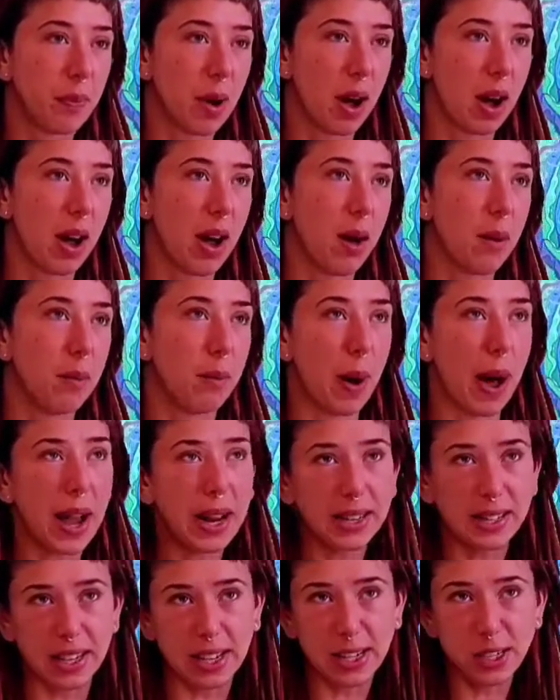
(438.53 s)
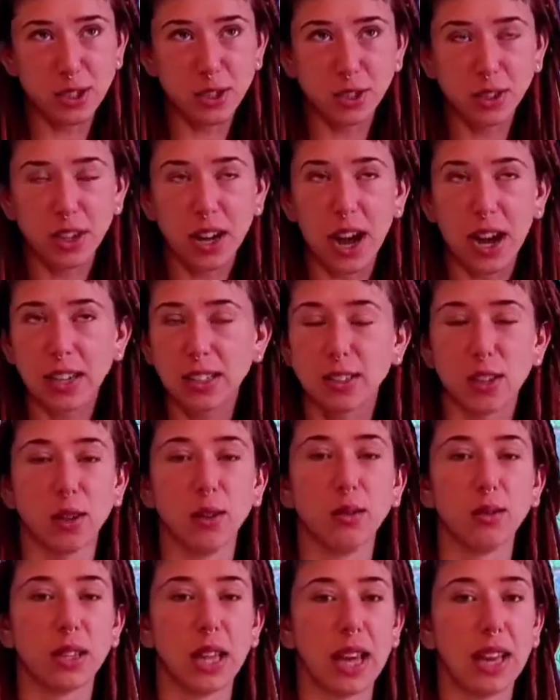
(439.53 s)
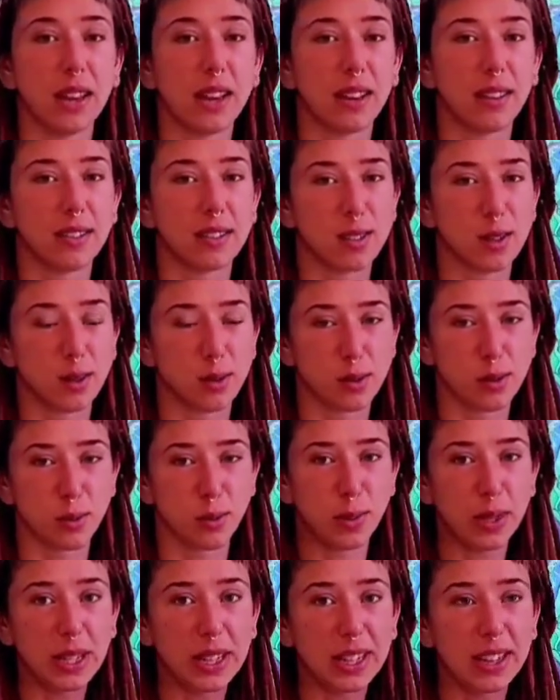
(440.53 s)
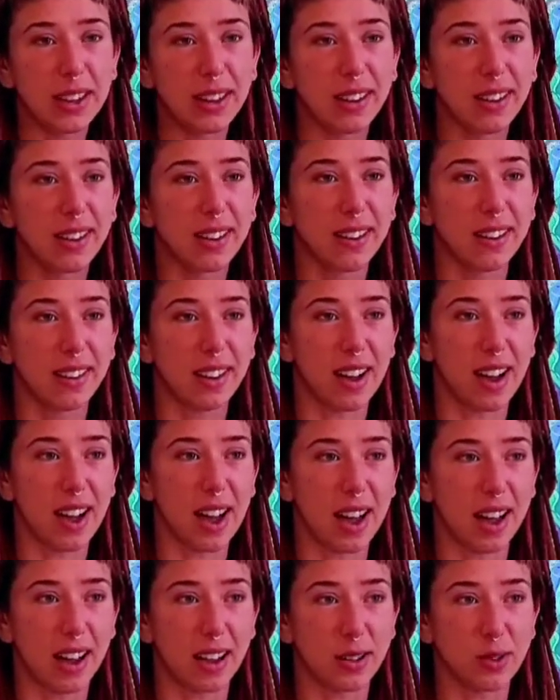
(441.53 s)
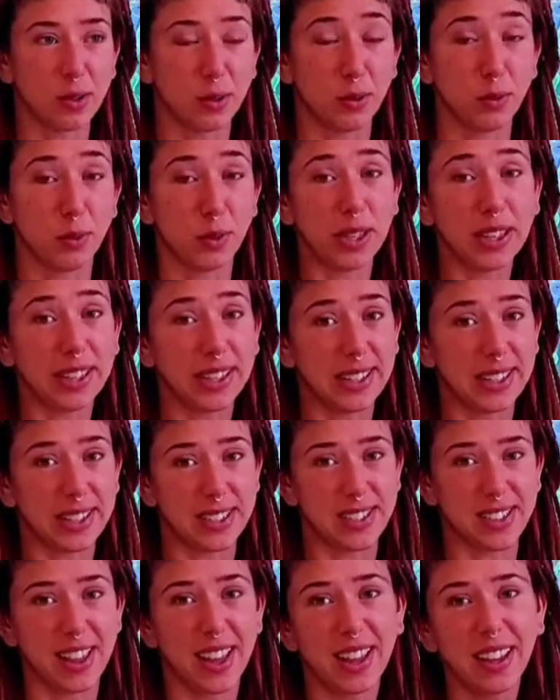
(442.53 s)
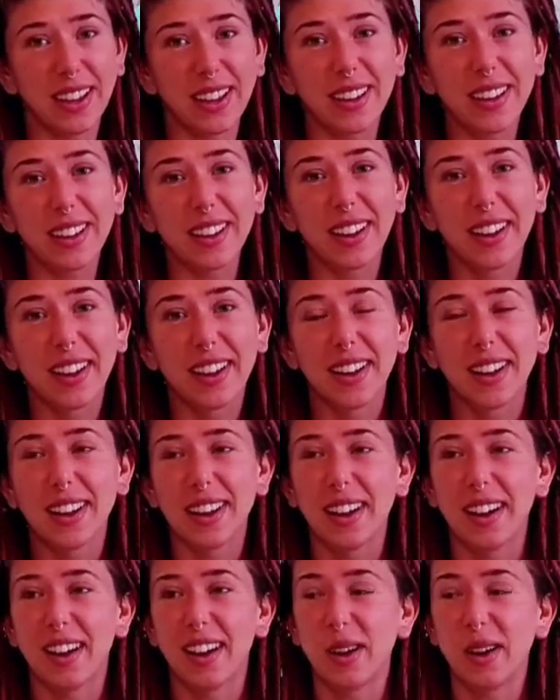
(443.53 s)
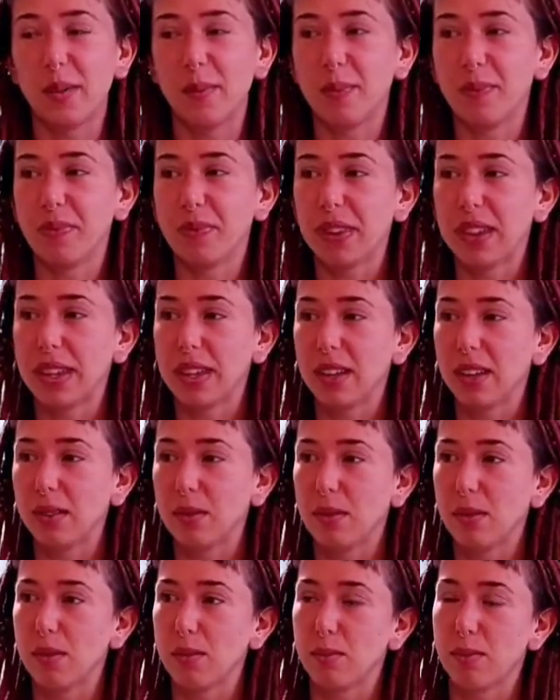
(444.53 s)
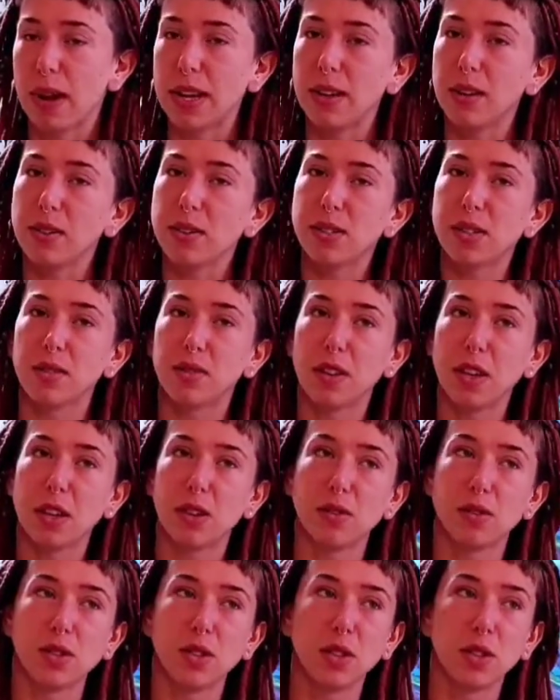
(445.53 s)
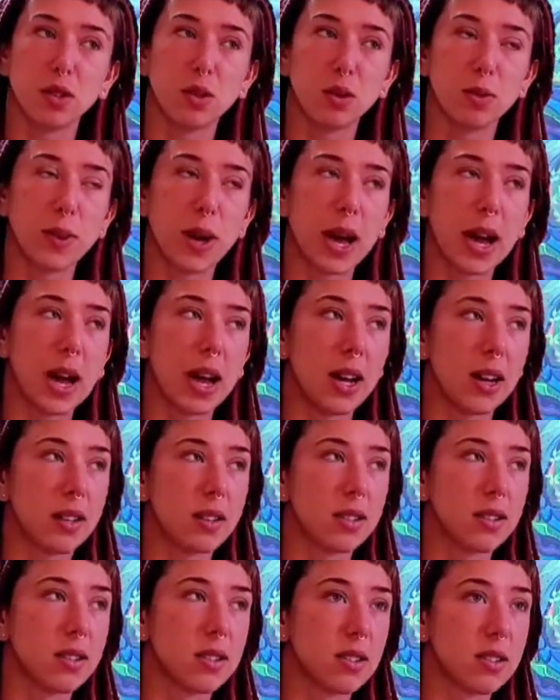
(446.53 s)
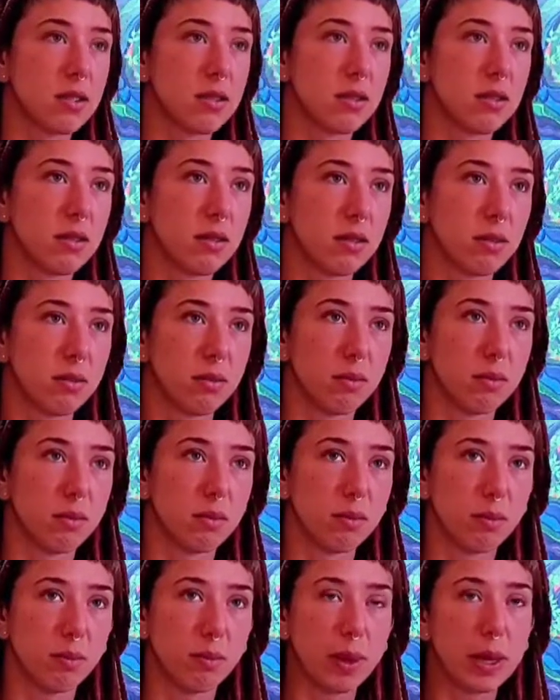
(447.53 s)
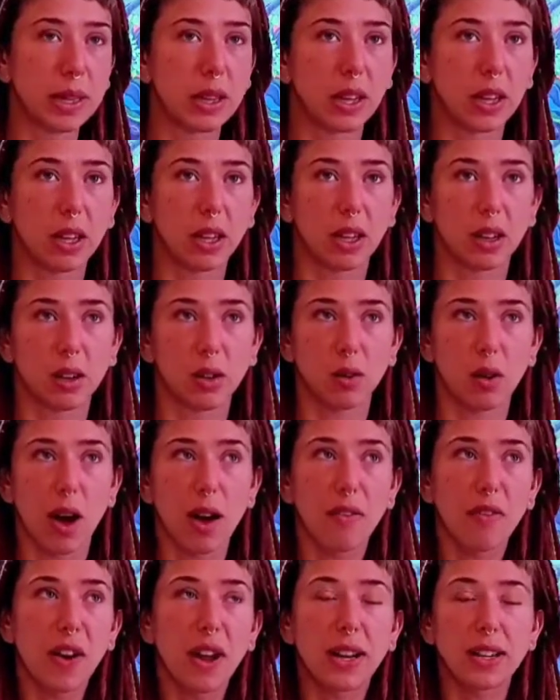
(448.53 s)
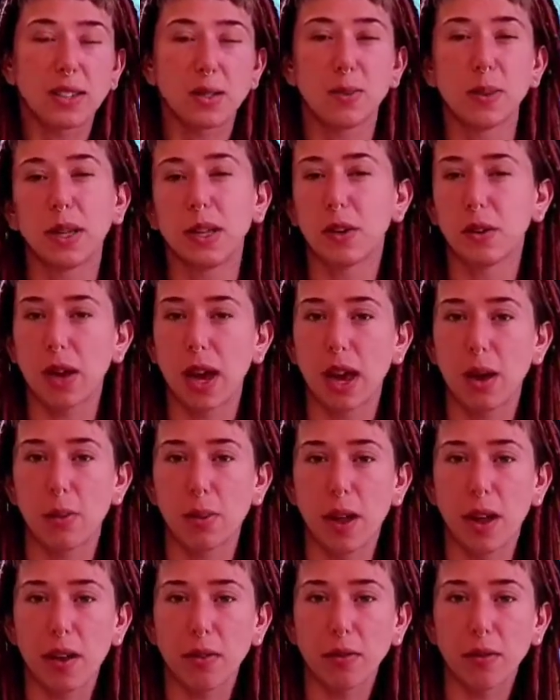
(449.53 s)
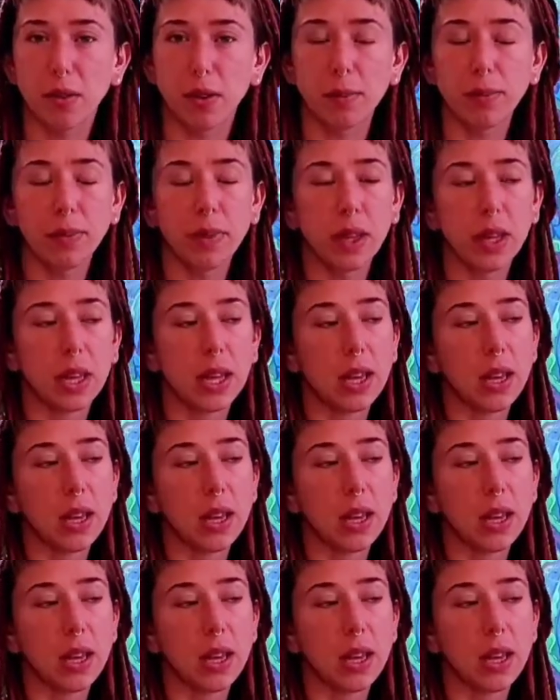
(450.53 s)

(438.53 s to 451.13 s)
By nature, I don't like social media. I actually really dislike it. My use of YouTube has been like, you know, I find it to be an okay platform.